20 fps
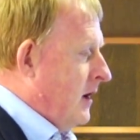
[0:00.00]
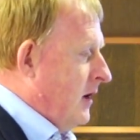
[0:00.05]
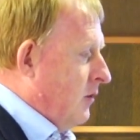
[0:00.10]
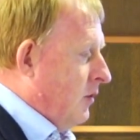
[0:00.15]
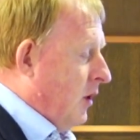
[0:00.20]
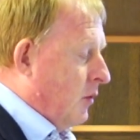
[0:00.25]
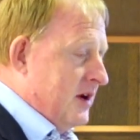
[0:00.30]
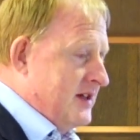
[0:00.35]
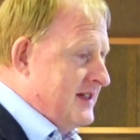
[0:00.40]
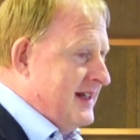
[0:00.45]

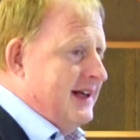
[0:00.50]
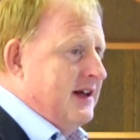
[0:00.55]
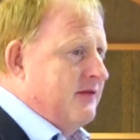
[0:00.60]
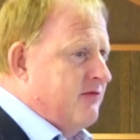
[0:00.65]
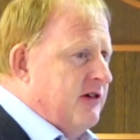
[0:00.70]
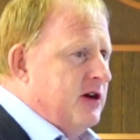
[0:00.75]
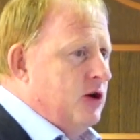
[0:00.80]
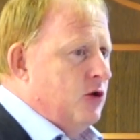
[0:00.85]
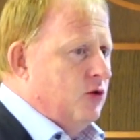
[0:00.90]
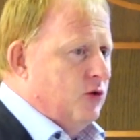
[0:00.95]
well, we're
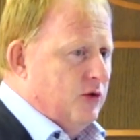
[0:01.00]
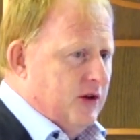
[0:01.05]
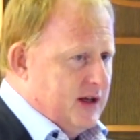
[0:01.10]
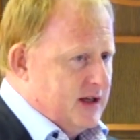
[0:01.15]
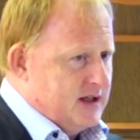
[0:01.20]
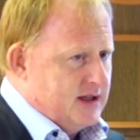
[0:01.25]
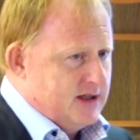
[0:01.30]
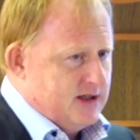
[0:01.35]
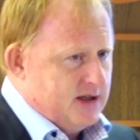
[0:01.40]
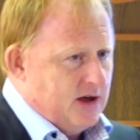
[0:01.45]
delivering all
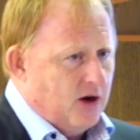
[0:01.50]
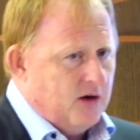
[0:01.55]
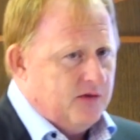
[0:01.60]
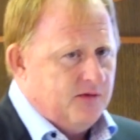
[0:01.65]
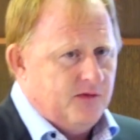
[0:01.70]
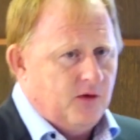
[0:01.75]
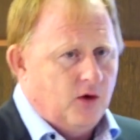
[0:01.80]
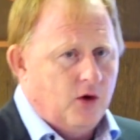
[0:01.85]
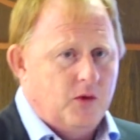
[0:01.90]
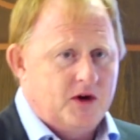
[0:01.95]
this
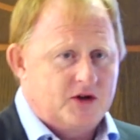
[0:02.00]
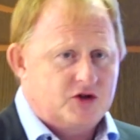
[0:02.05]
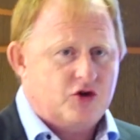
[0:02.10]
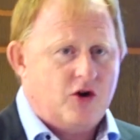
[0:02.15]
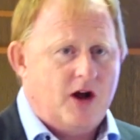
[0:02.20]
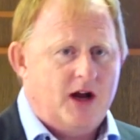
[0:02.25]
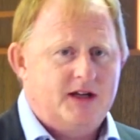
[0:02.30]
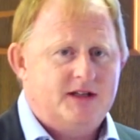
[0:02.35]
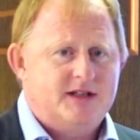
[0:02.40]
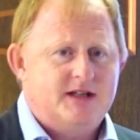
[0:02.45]
stuff, or we're
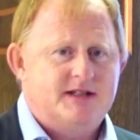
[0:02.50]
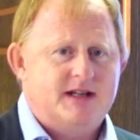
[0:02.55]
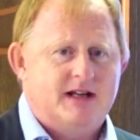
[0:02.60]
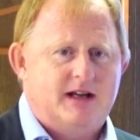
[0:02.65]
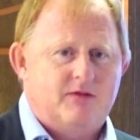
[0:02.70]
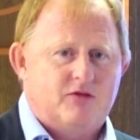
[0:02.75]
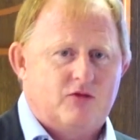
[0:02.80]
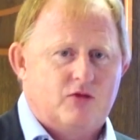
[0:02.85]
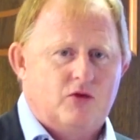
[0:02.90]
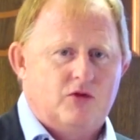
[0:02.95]
trying to
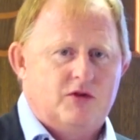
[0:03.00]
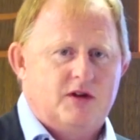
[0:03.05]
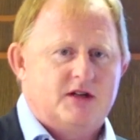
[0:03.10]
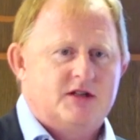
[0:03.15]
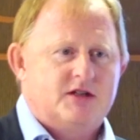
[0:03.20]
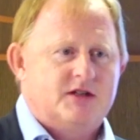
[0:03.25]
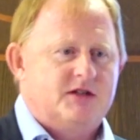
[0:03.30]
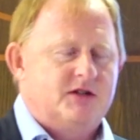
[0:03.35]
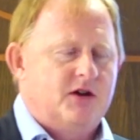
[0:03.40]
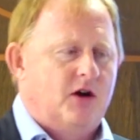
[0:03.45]
deliver all
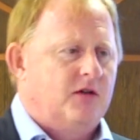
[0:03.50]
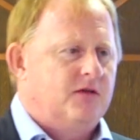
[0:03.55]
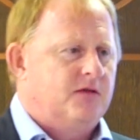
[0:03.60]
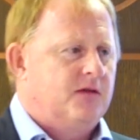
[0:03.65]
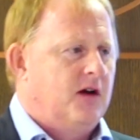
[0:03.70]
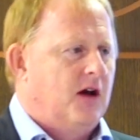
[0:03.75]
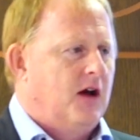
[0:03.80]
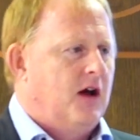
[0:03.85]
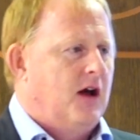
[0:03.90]
this stuff,